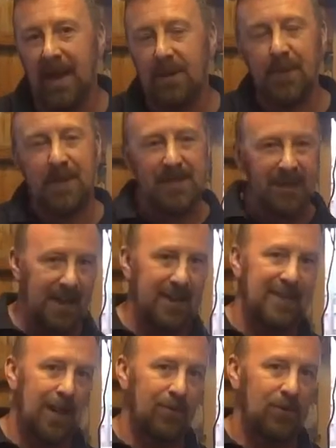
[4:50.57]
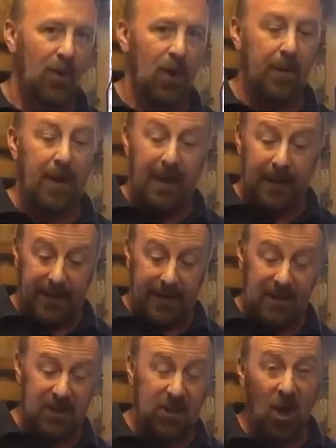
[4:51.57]
It's been sitting there some time. Now
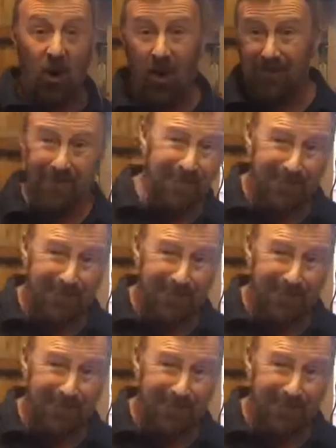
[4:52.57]
this has got